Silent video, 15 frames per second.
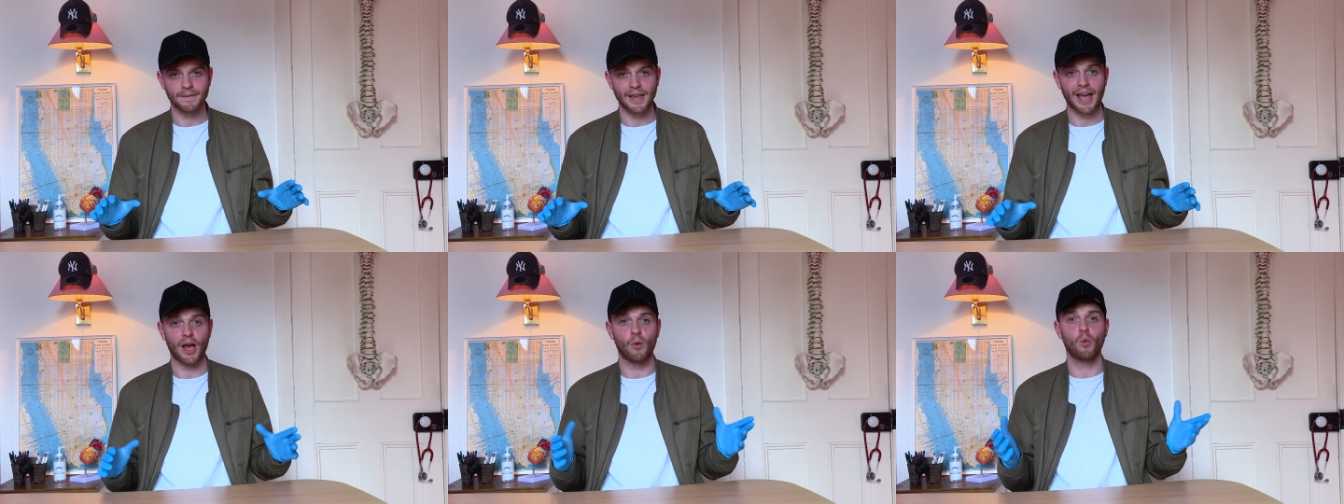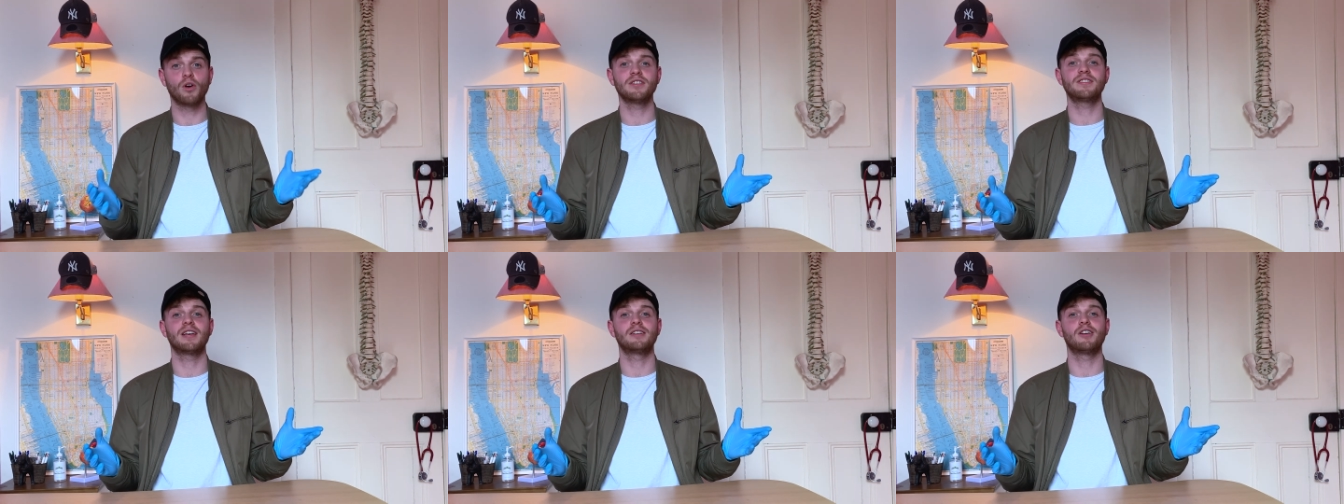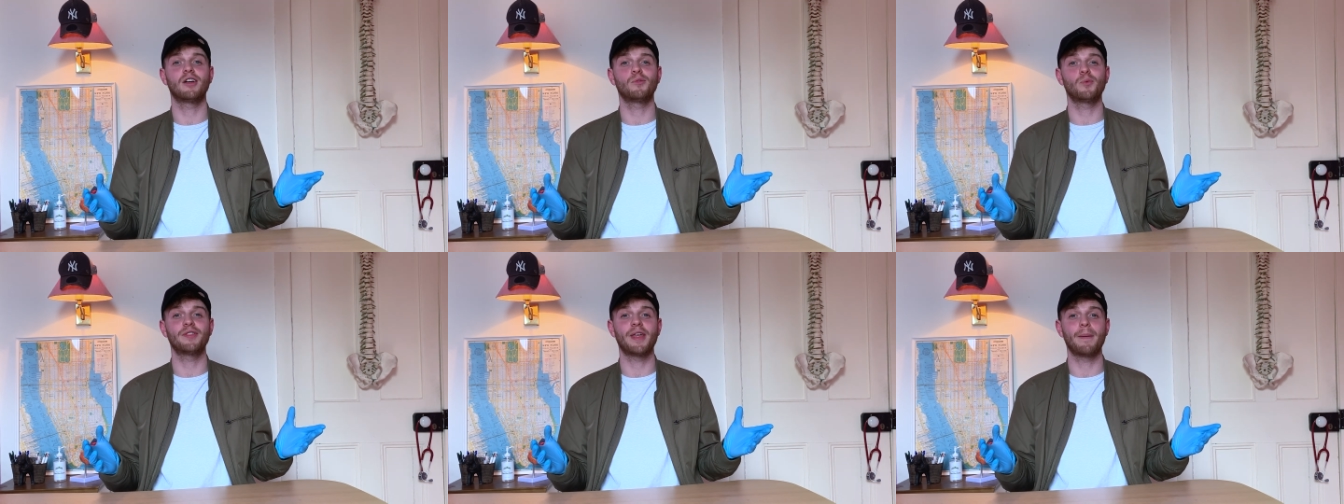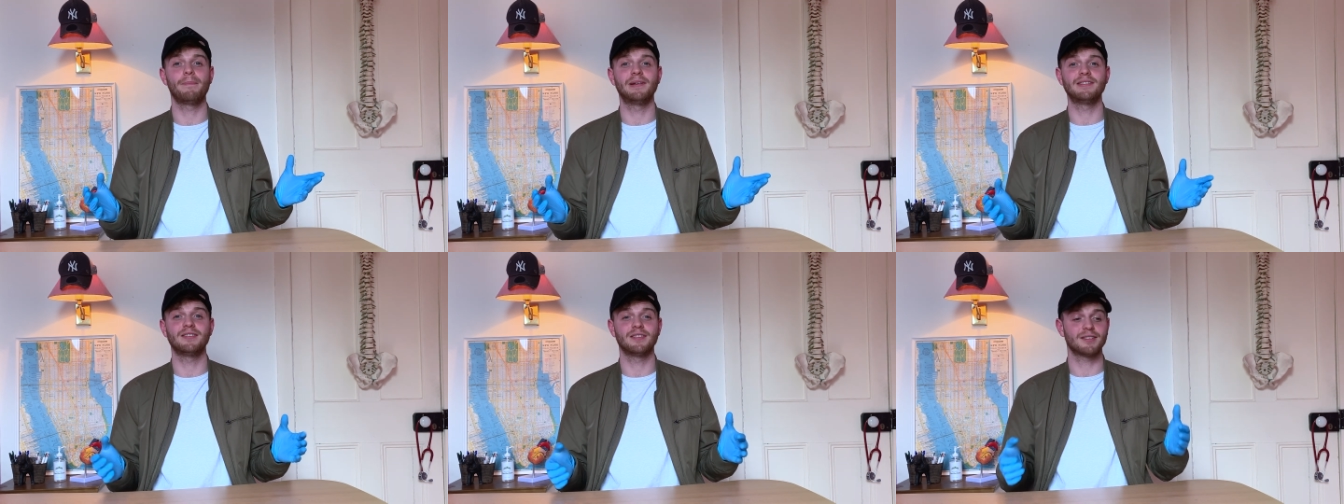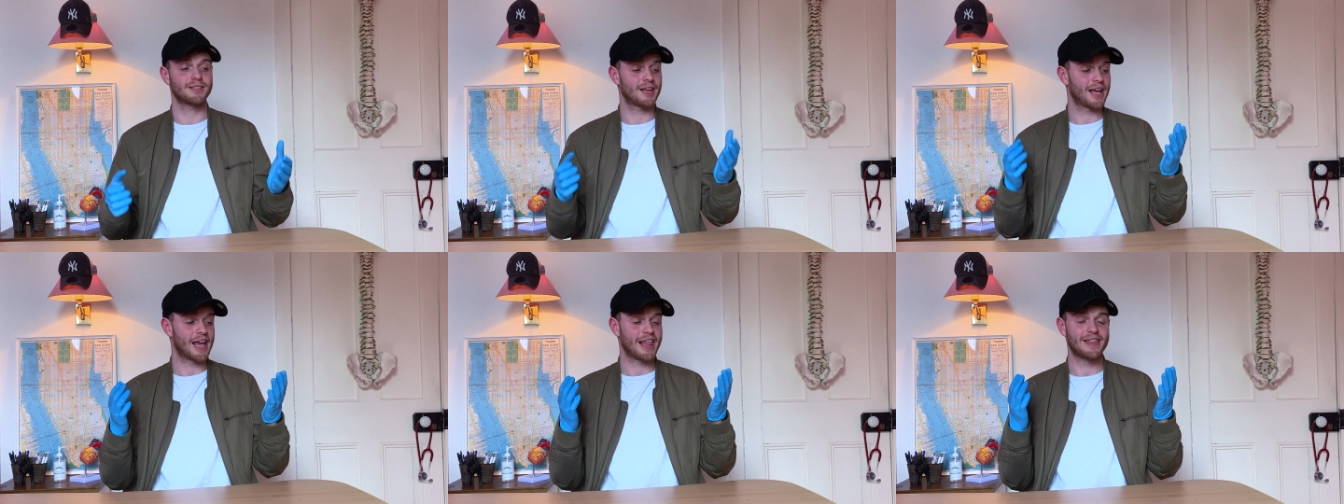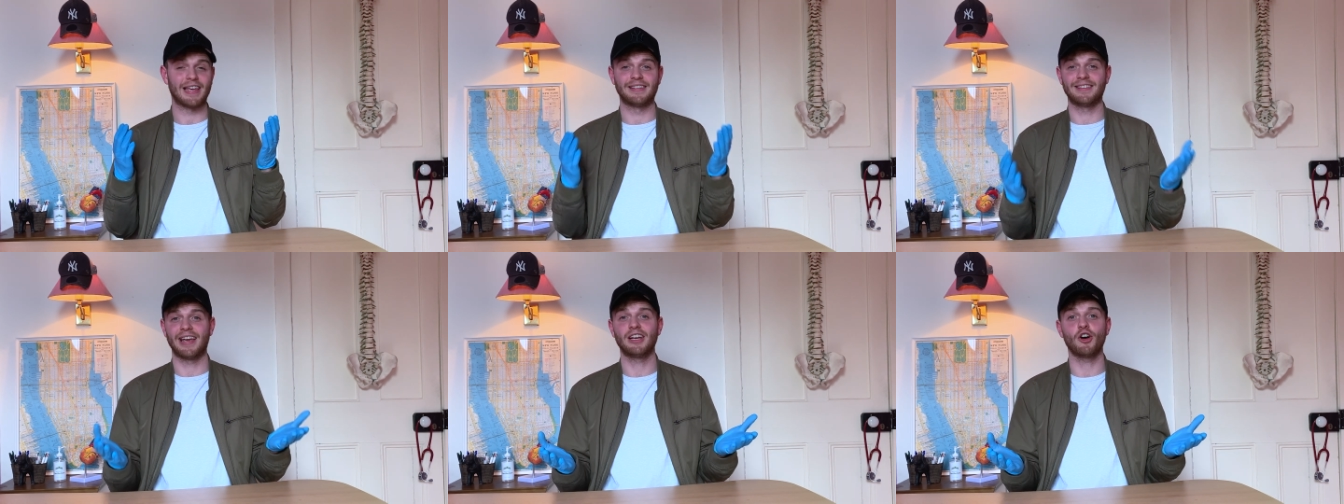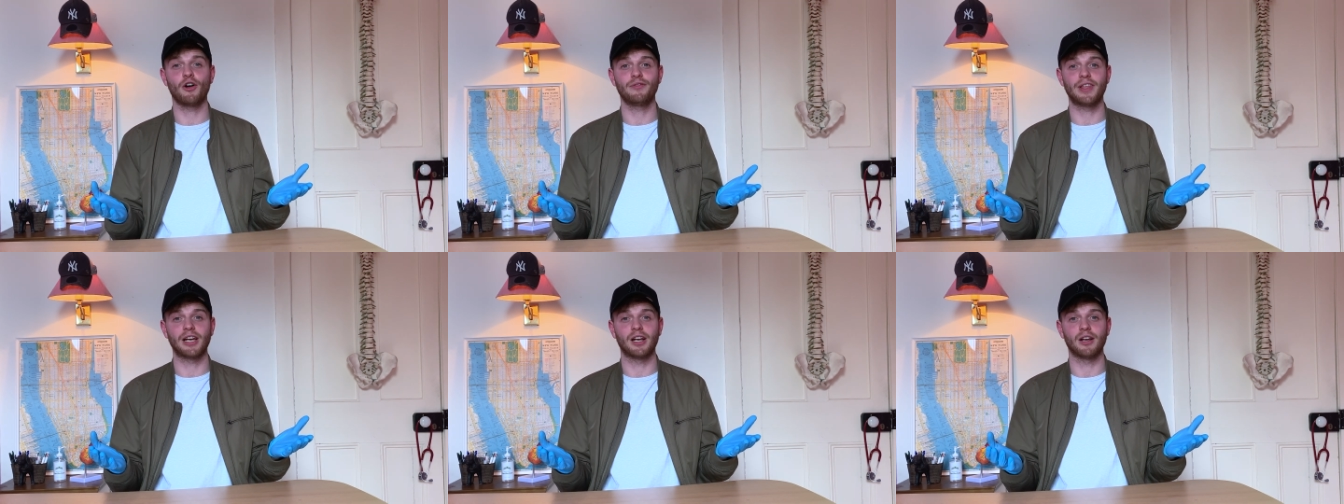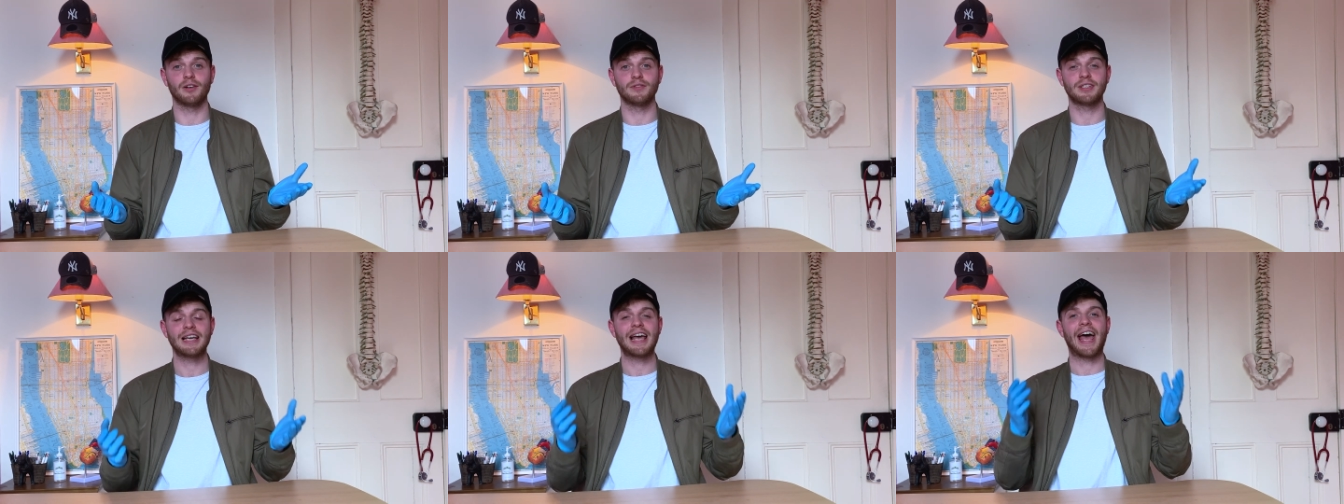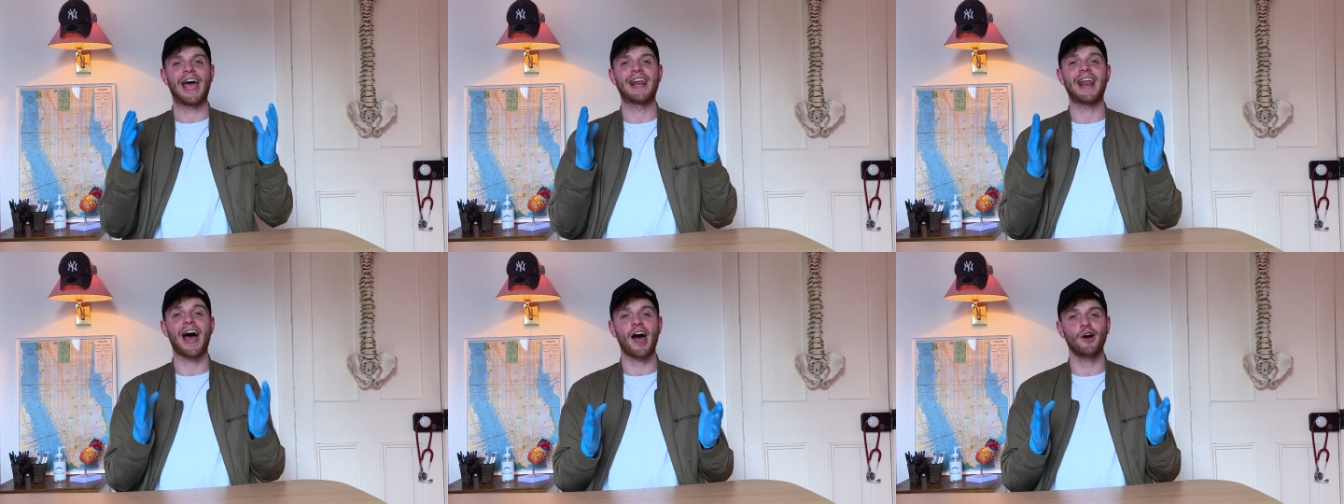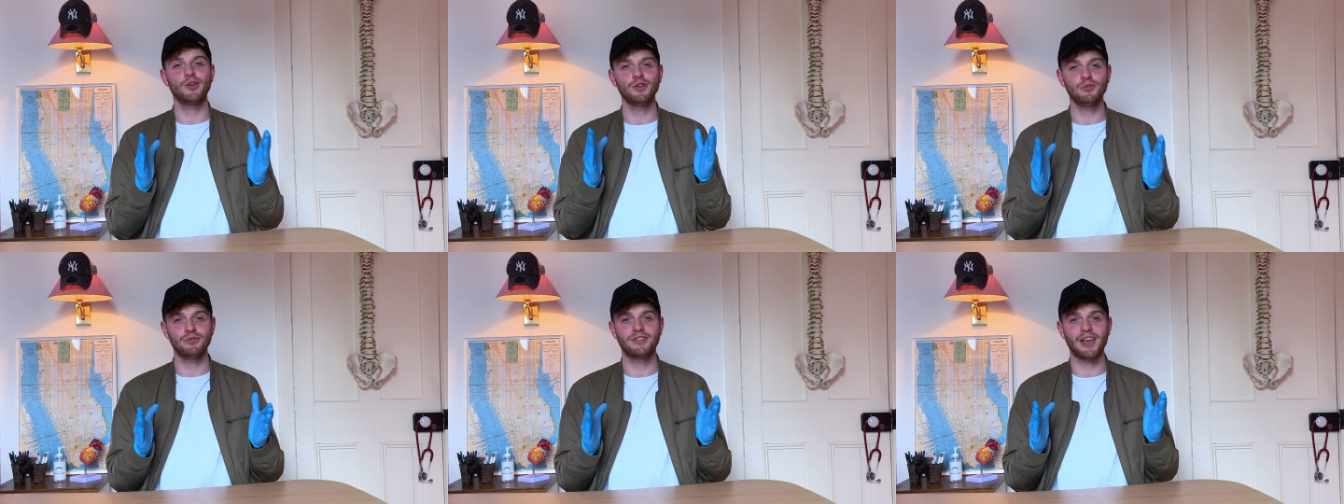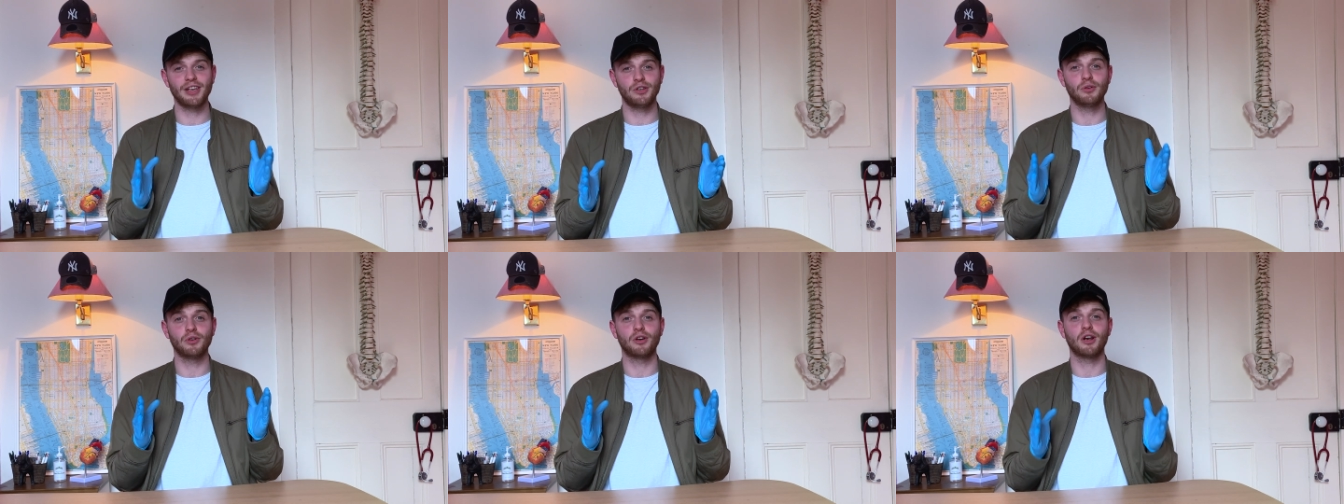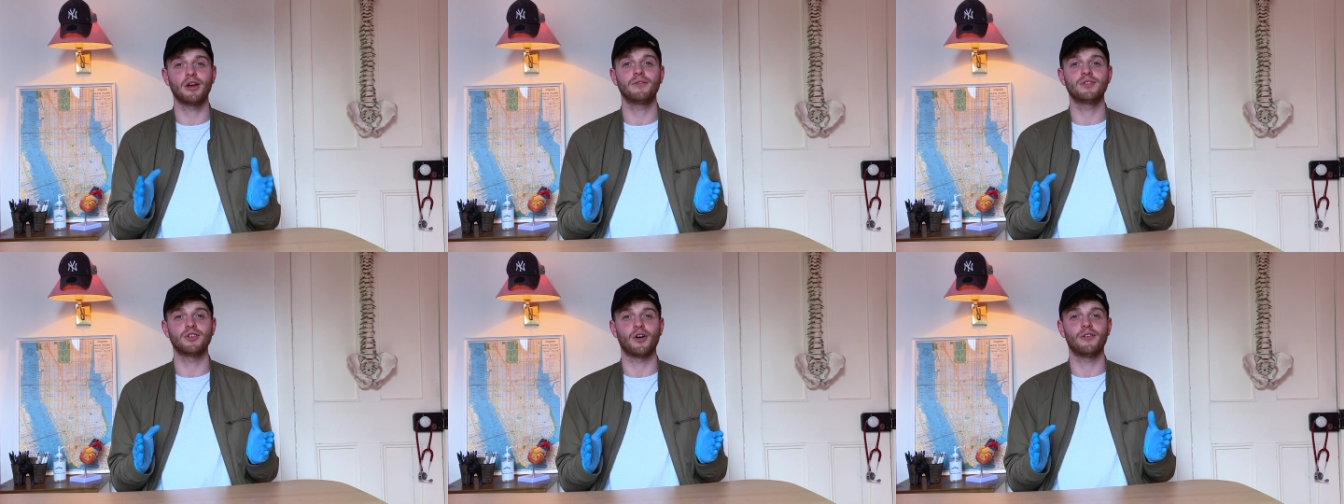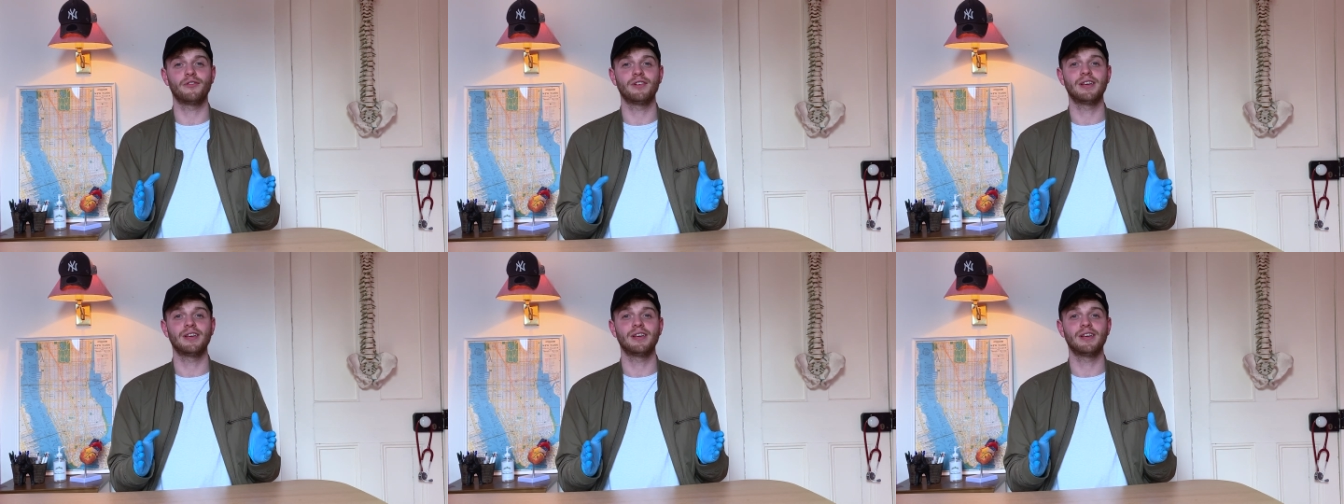And once they're done with their business, they take off their gloves. And how you take your gloves off